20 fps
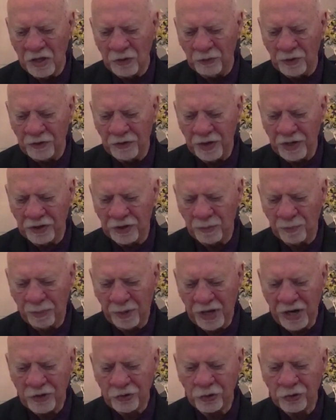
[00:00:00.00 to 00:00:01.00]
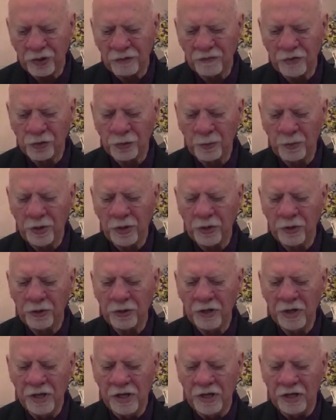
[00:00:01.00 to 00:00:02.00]
We think the pleasures of this
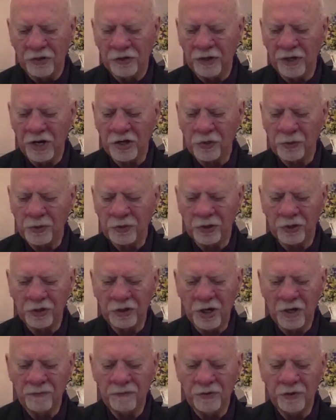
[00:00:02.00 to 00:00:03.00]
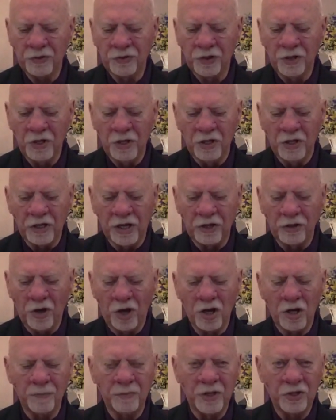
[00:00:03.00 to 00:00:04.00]
world, its luxuries and comforts, can
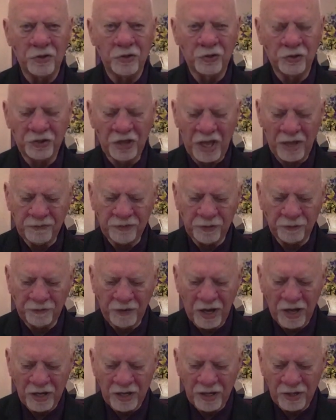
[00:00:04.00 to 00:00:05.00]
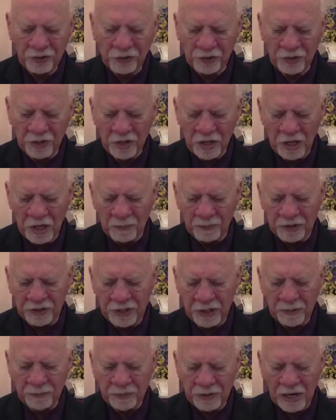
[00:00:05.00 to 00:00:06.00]
ultimately satisfy us, but
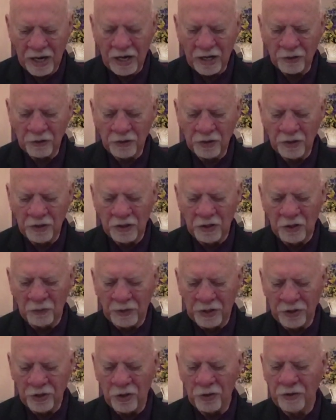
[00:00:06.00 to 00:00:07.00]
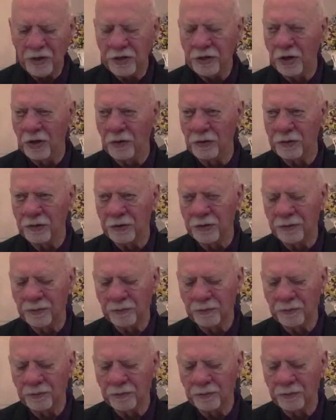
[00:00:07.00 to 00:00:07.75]
deep down, we know they don't.